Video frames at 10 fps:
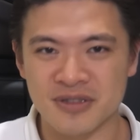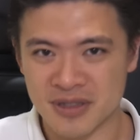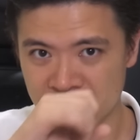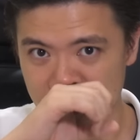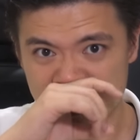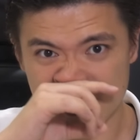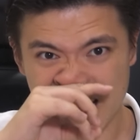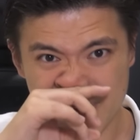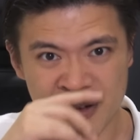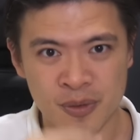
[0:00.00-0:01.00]
to see what's going to
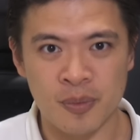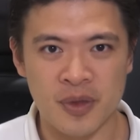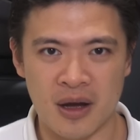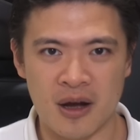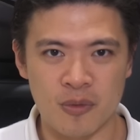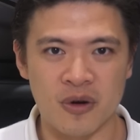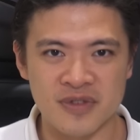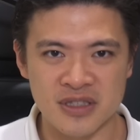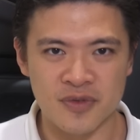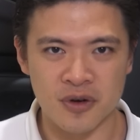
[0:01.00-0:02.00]
happen
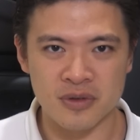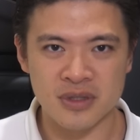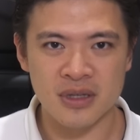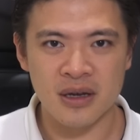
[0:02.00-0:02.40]
with these phones.